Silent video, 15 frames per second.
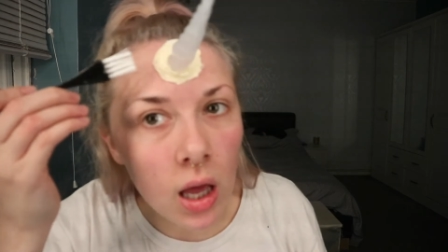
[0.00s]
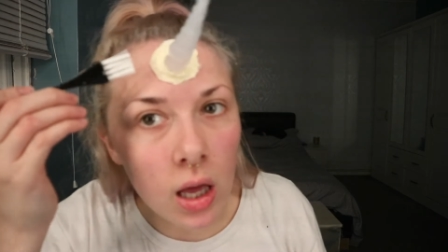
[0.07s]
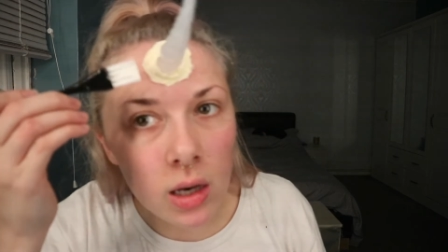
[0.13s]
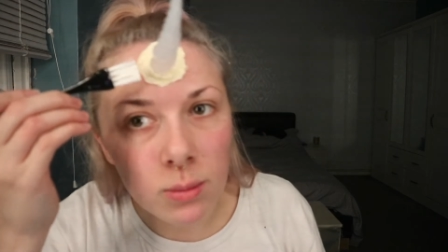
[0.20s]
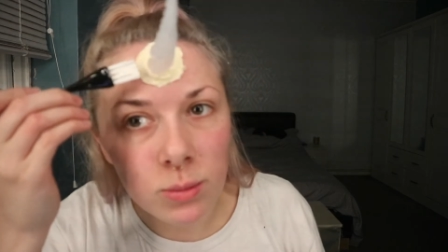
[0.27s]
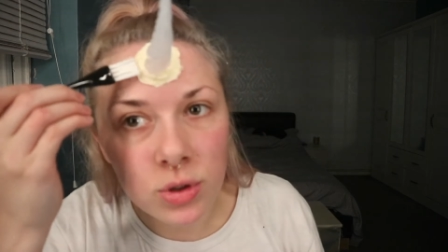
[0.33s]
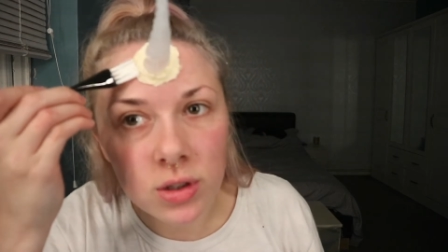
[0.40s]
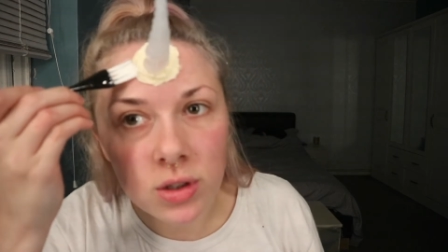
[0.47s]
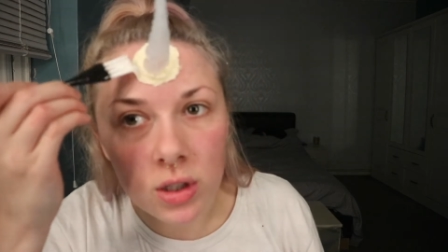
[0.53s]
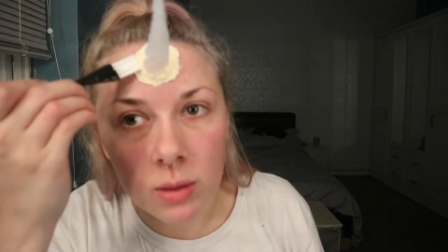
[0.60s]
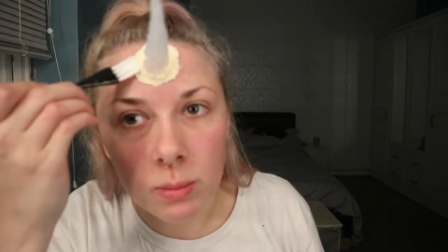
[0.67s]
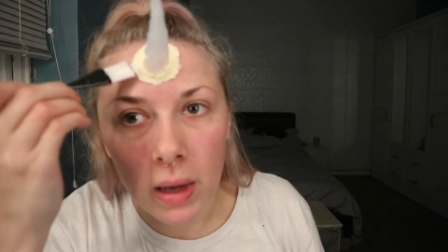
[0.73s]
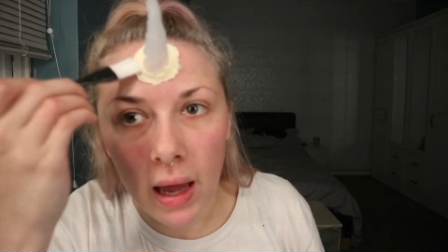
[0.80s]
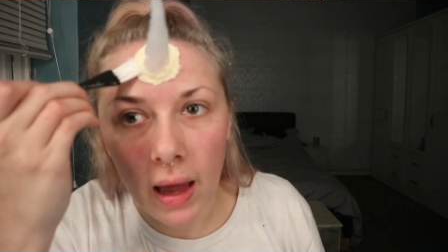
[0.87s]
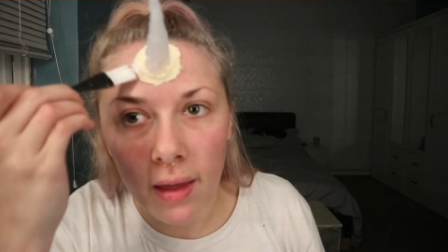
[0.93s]
I'm just going to
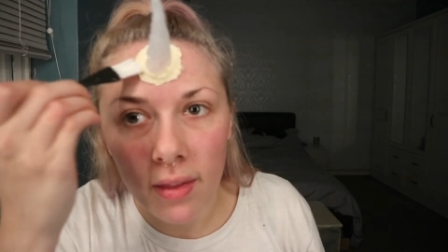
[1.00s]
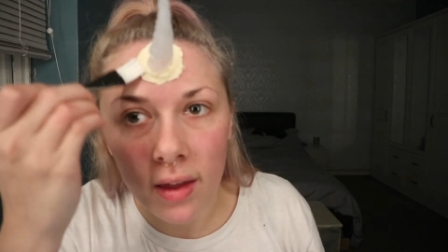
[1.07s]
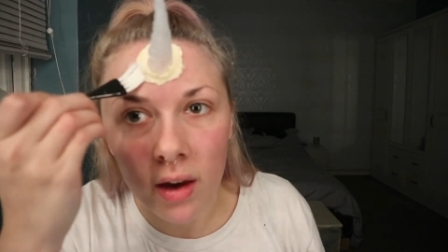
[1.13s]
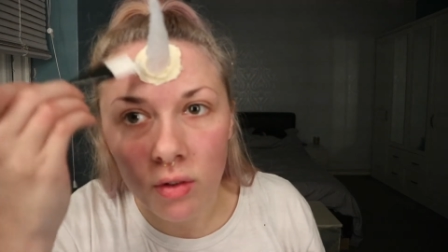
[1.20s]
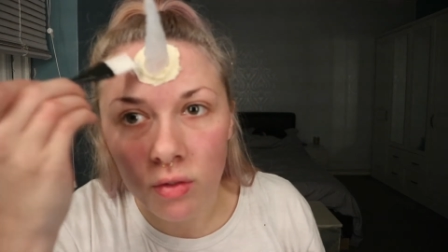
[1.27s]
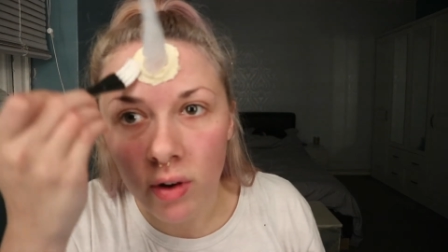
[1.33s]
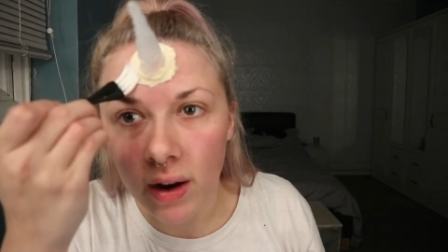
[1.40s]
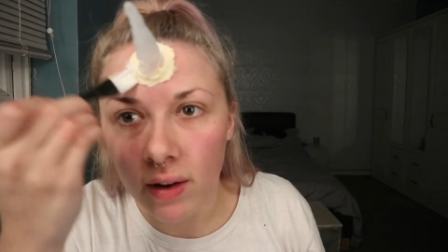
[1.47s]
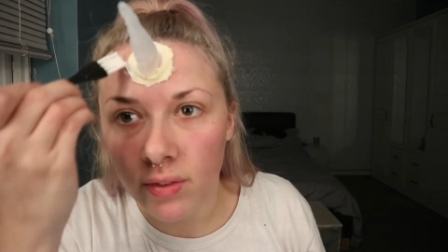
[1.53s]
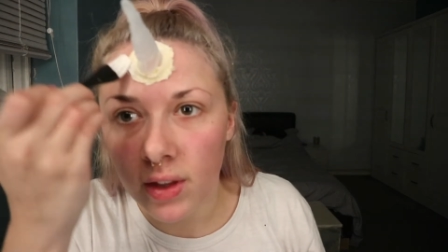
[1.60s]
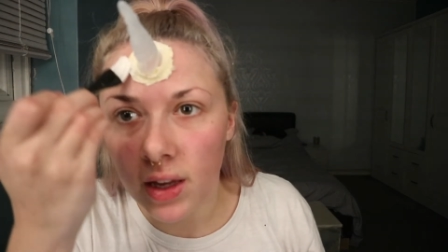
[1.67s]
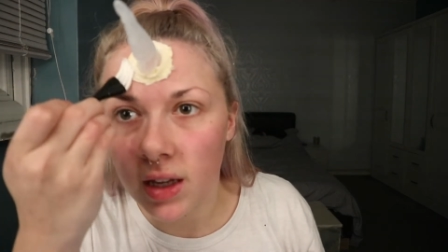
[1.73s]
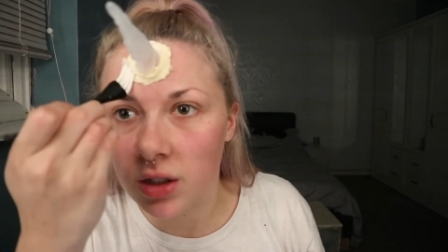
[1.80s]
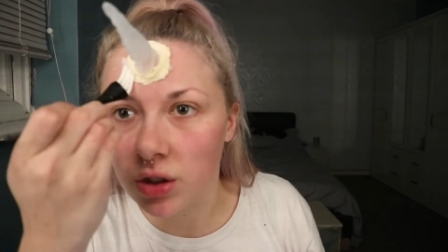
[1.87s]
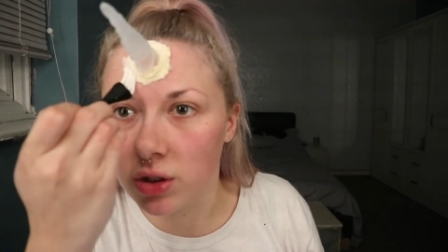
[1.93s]
pat that around
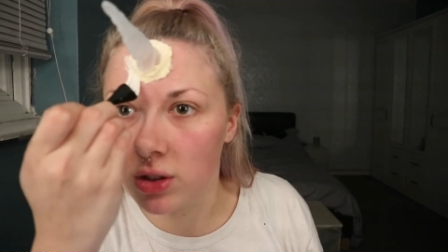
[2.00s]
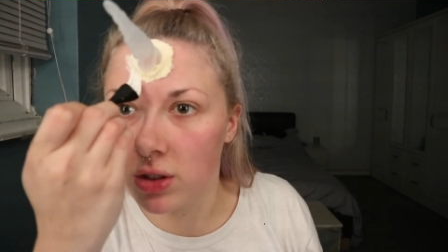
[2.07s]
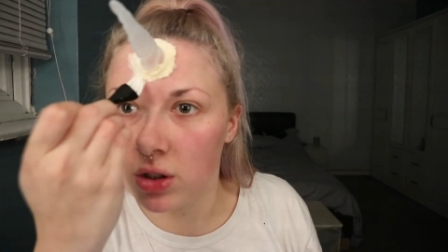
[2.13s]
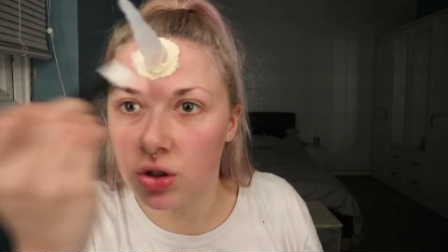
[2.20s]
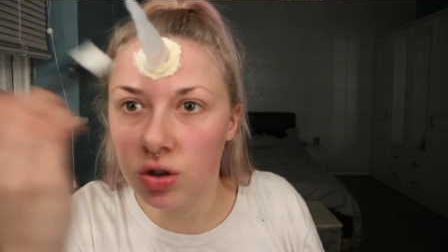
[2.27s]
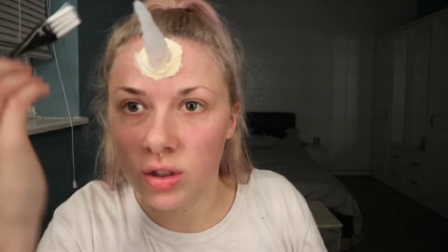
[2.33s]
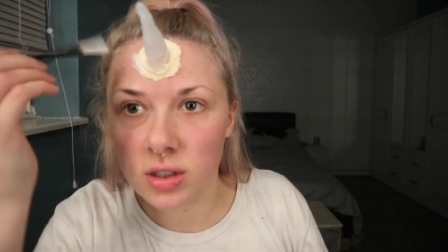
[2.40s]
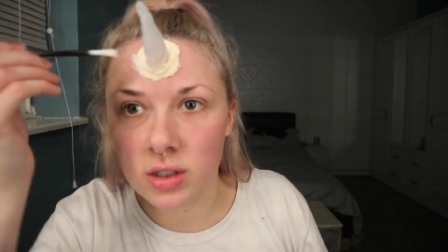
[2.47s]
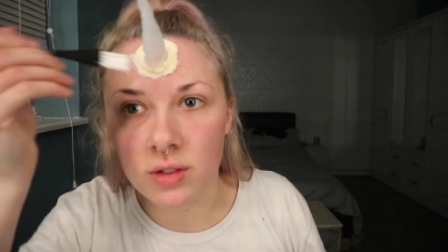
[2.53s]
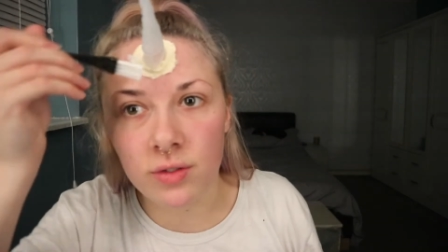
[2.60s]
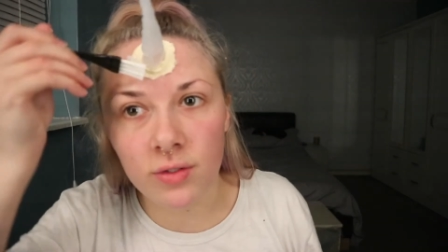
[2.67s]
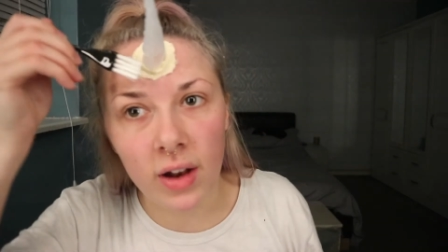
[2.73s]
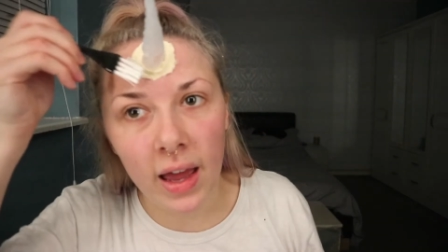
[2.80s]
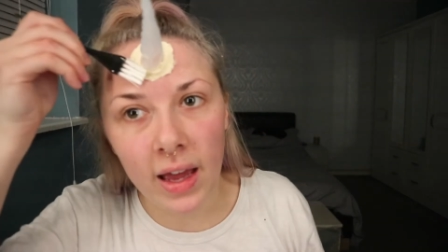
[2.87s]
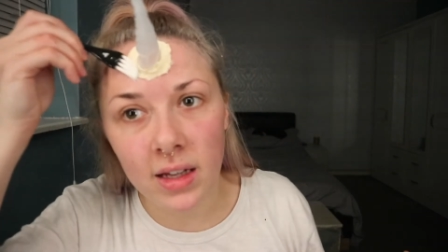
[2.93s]
the edges just to
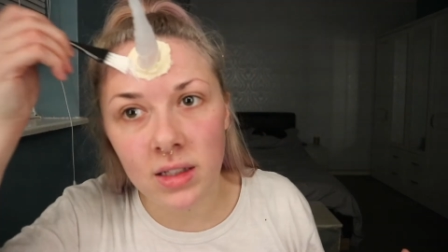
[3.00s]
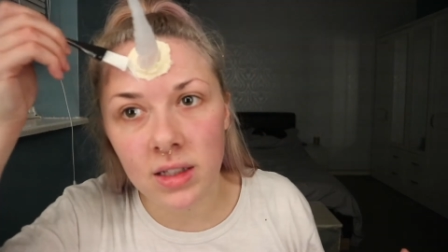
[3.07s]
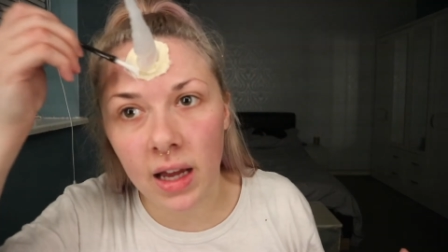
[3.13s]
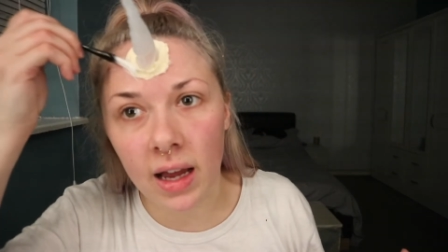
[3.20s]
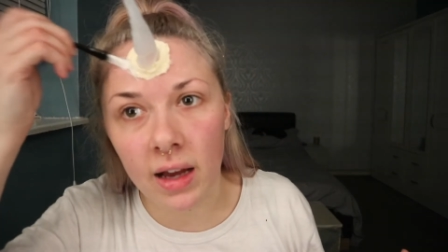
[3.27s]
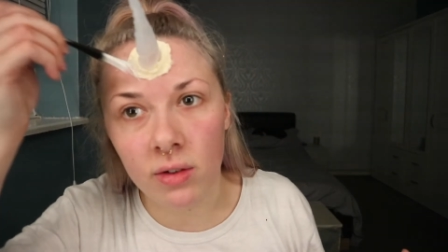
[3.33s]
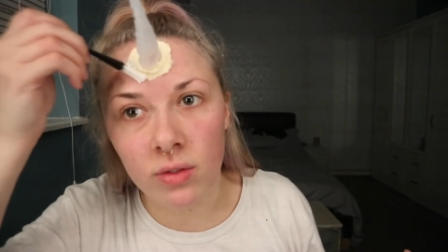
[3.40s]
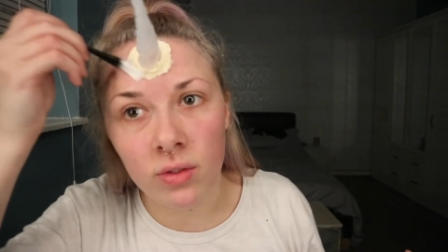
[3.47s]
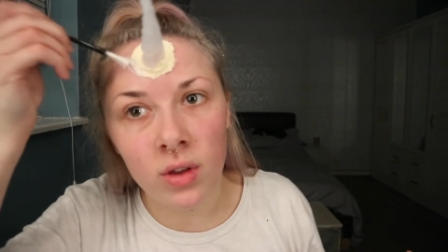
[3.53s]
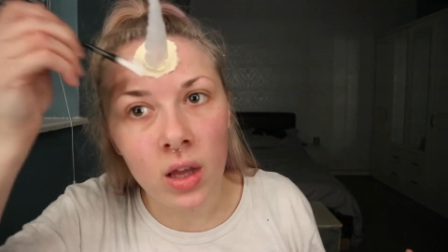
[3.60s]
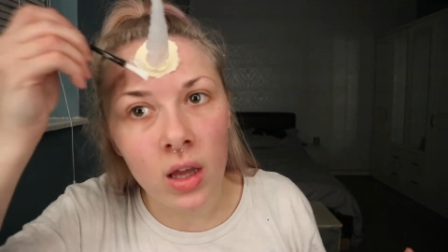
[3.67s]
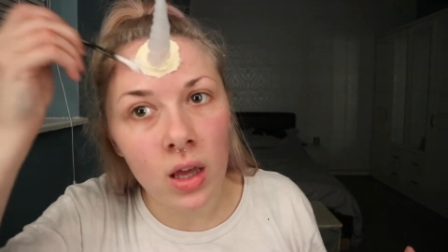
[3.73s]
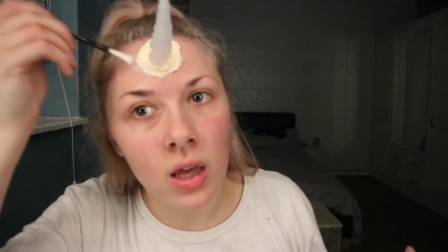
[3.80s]
flatten down